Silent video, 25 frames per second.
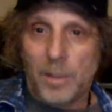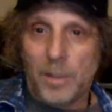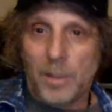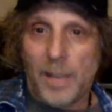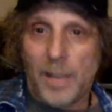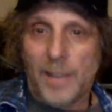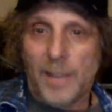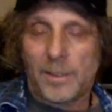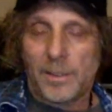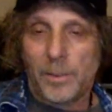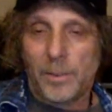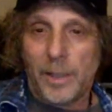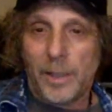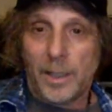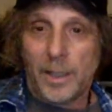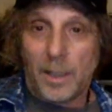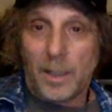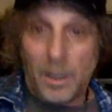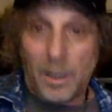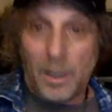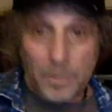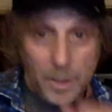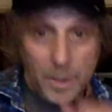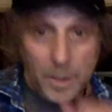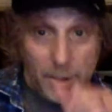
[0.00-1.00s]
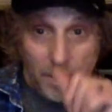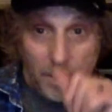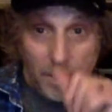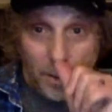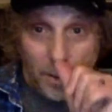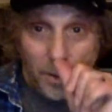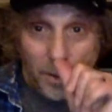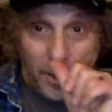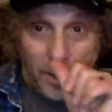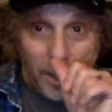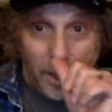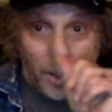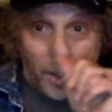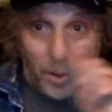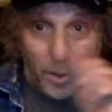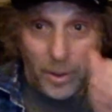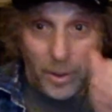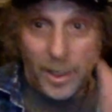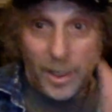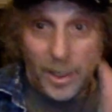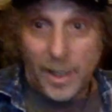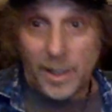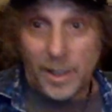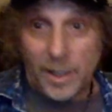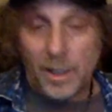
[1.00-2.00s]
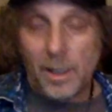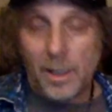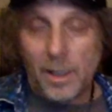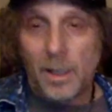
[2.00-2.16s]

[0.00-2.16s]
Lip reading: Next week, I'm going to use Ethernet,